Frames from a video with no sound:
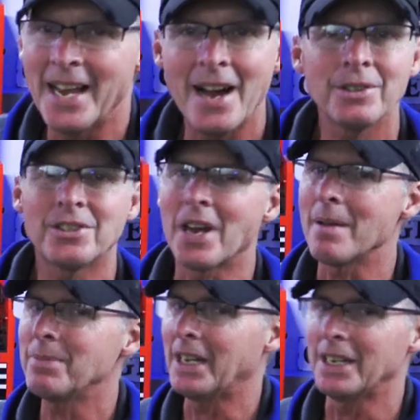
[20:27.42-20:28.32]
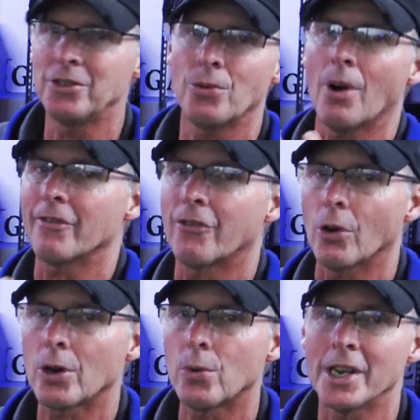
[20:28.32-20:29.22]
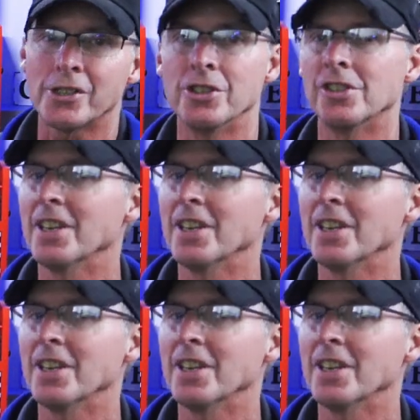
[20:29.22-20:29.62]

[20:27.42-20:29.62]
now it's time to get into our 4 questions,